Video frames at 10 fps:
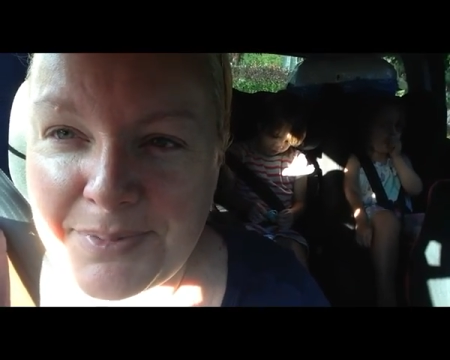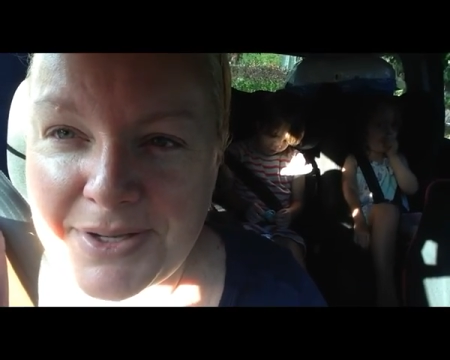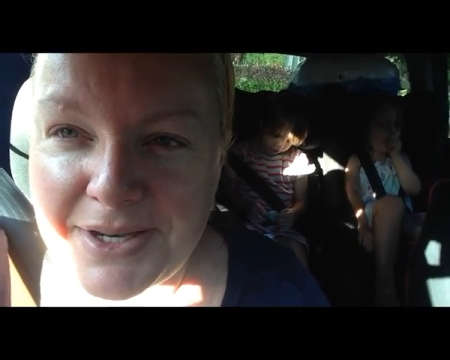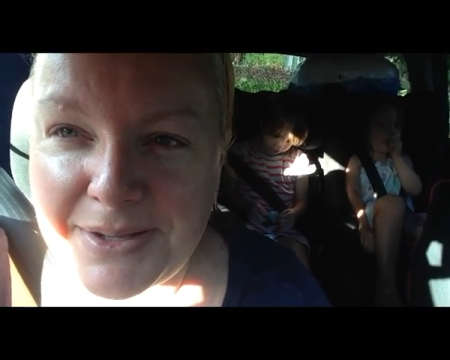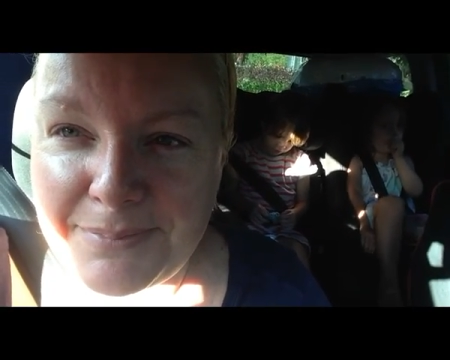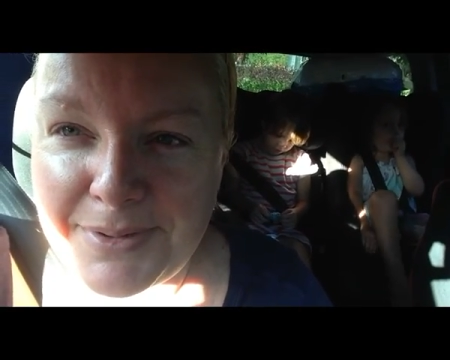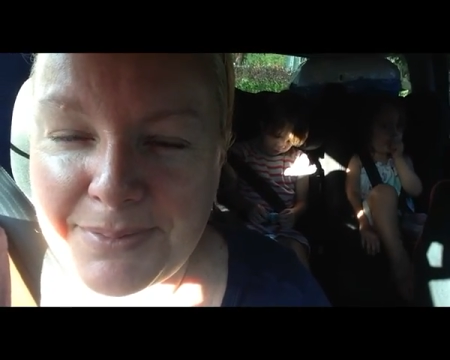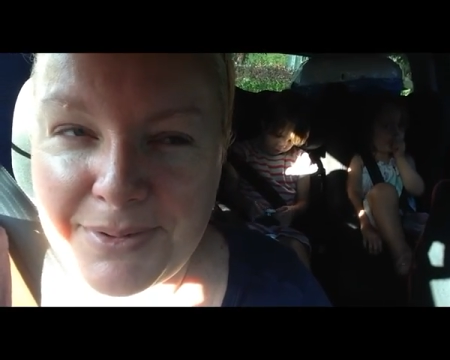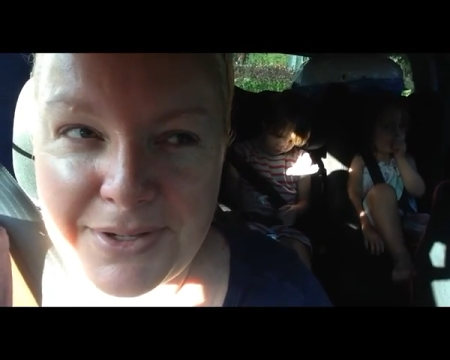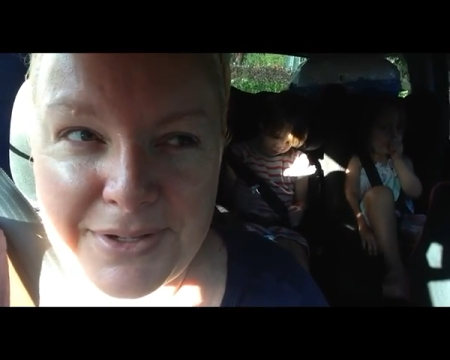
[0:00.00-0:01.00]
but
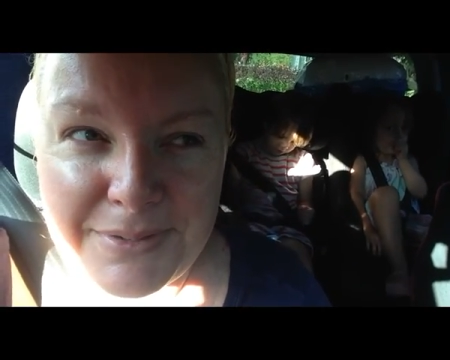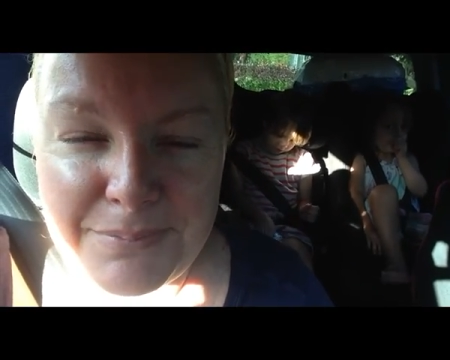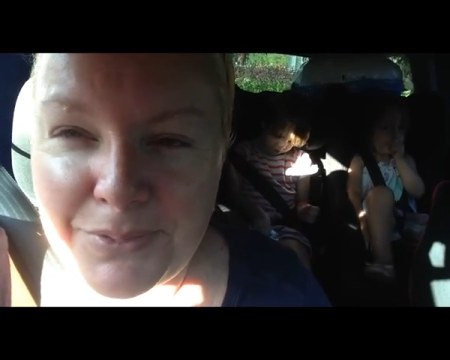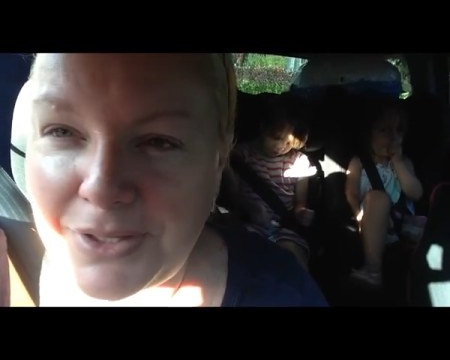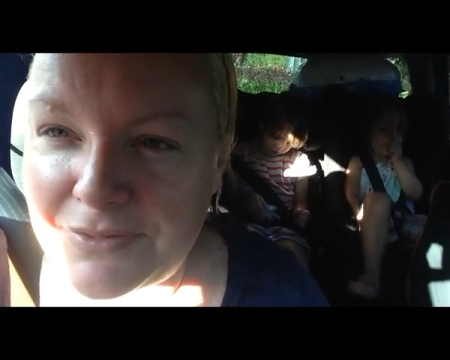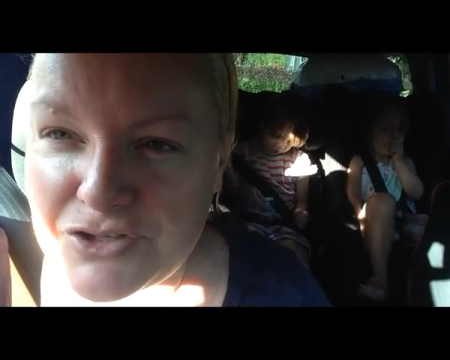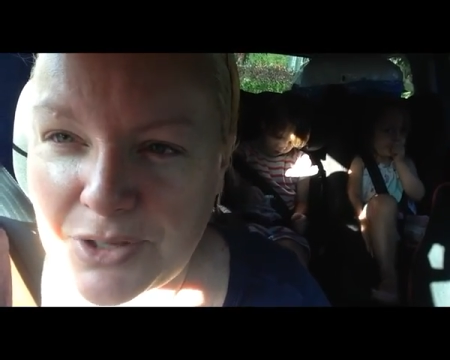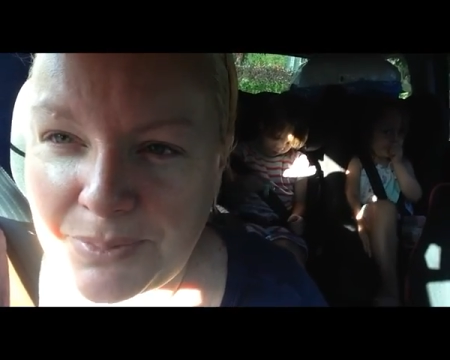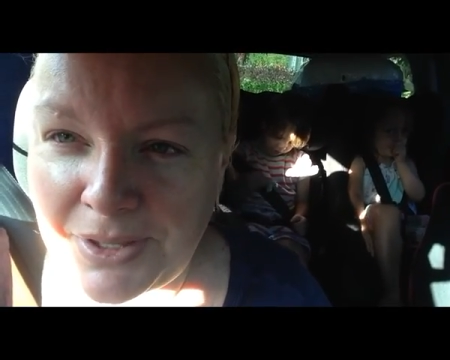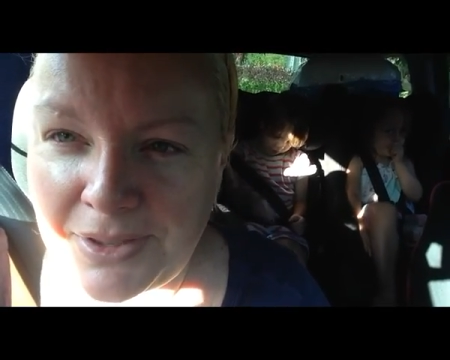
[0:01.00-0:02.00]
now we've got a morning of
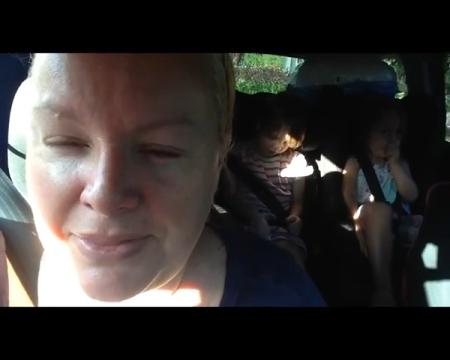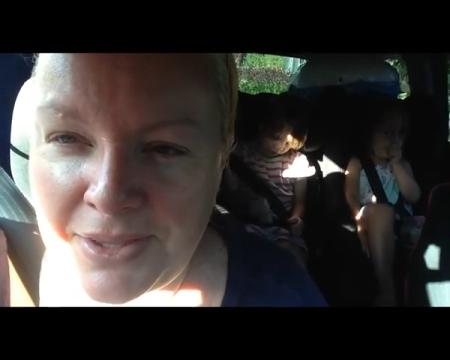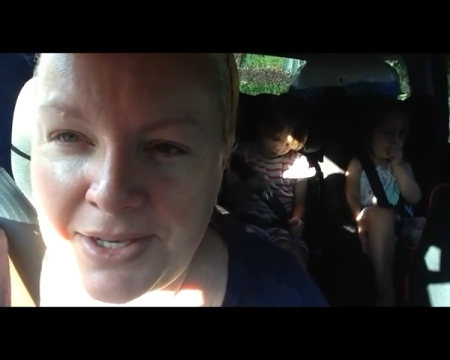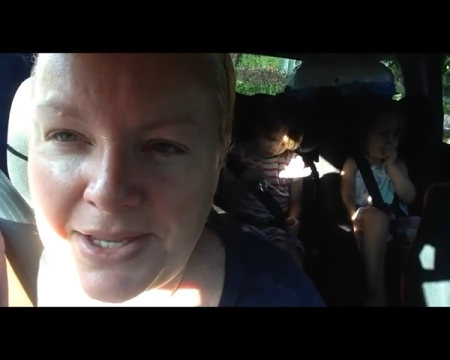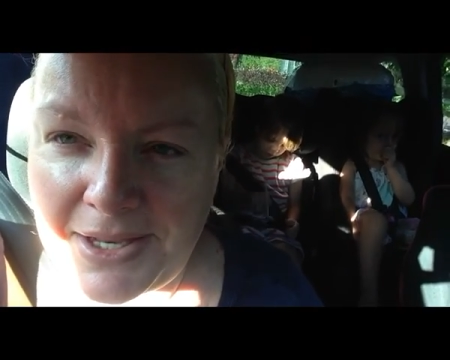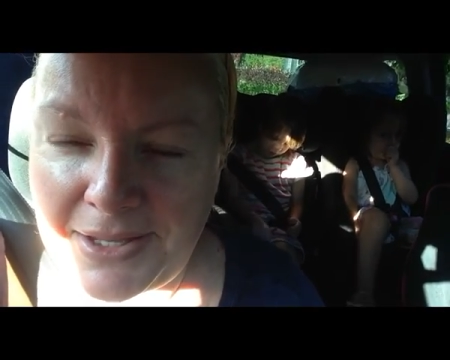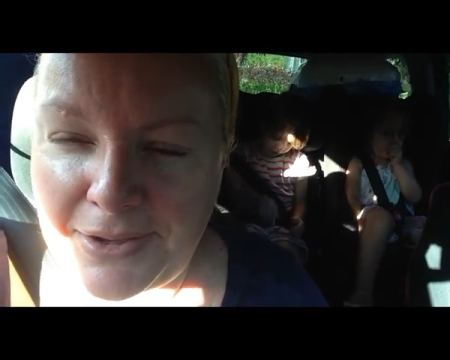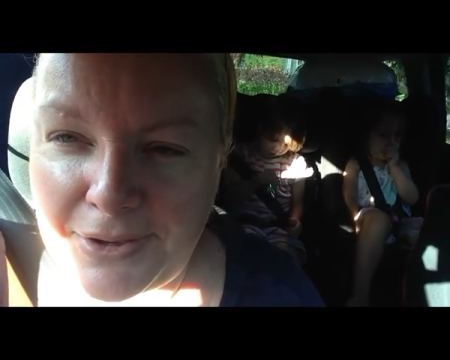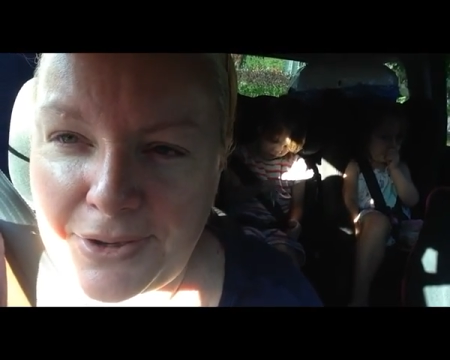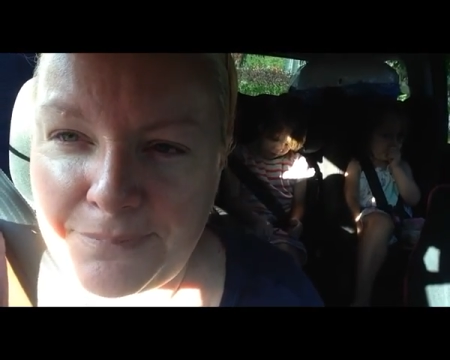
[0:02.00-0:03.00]
shopping and then heading
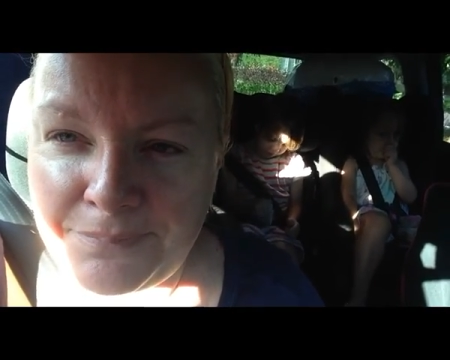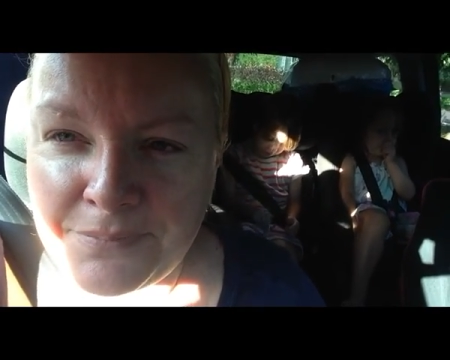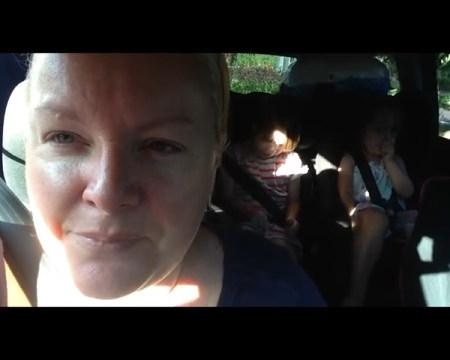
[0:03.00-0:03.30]
home.